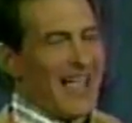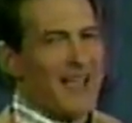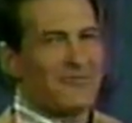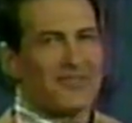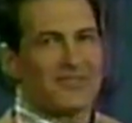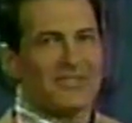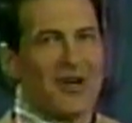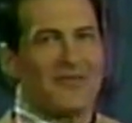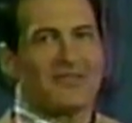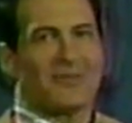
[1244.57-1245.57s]
After the
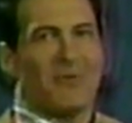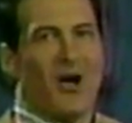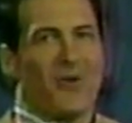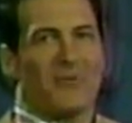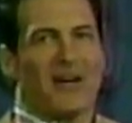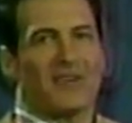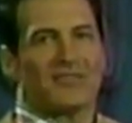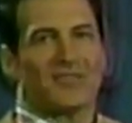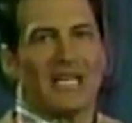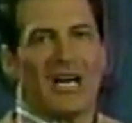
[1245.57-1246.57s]
service, the
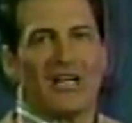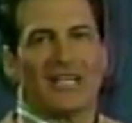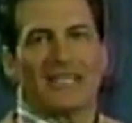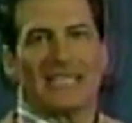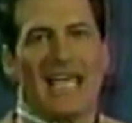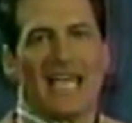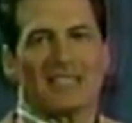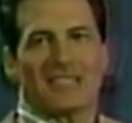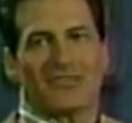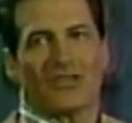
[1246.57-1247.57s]
pallbearers are carrying the
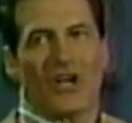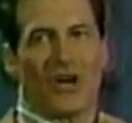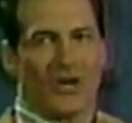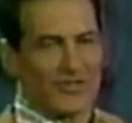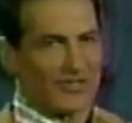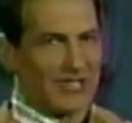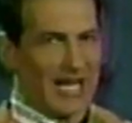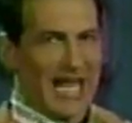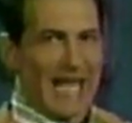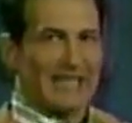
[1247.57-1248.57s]
casket to the hearse,
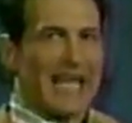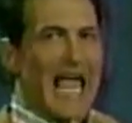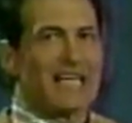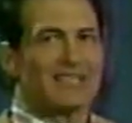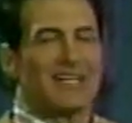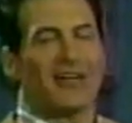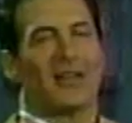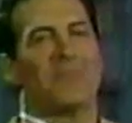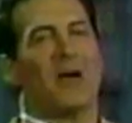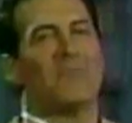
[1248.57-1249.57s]
and they
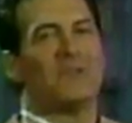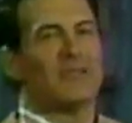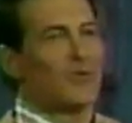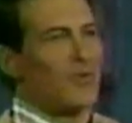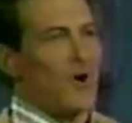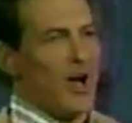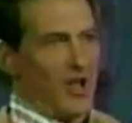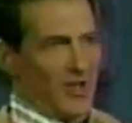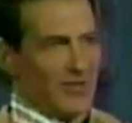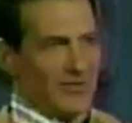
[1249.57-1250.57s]
accidentally bump into a wall.